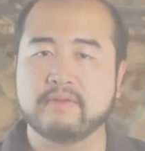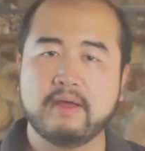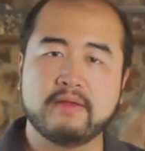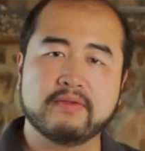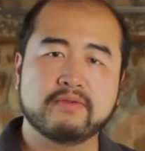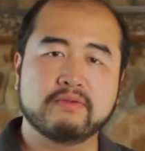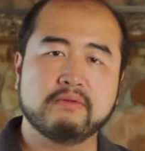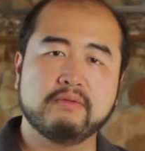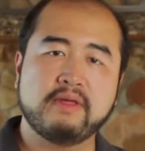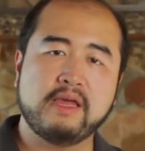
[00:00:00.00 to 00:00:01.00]
is
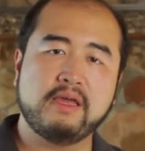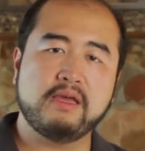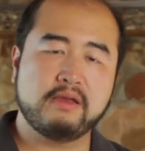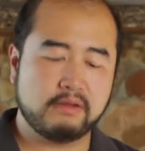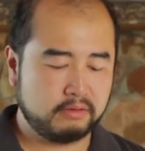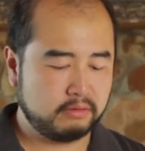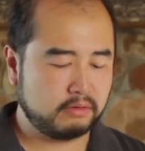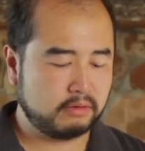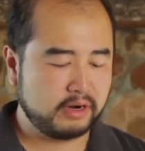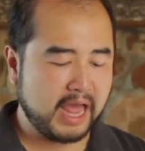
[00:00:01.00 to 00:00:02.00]
they
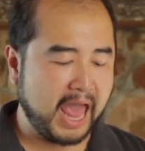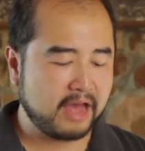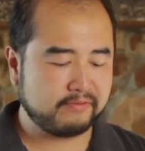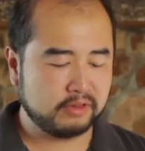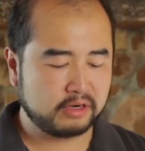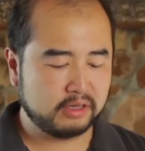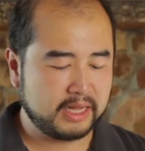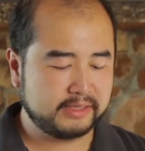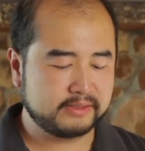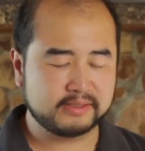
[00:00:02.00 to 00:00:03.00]
already have a lot of
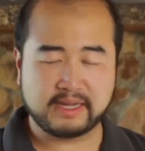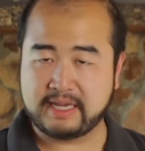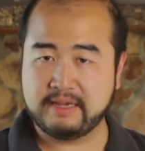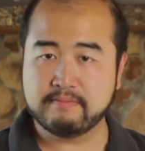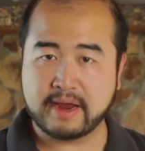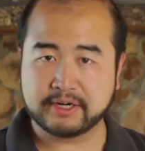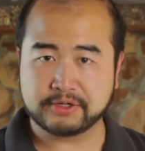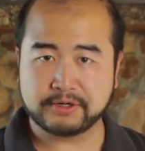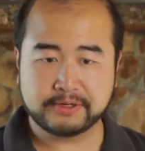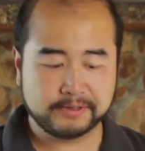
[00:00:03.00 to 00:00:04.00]
lenses that he measured.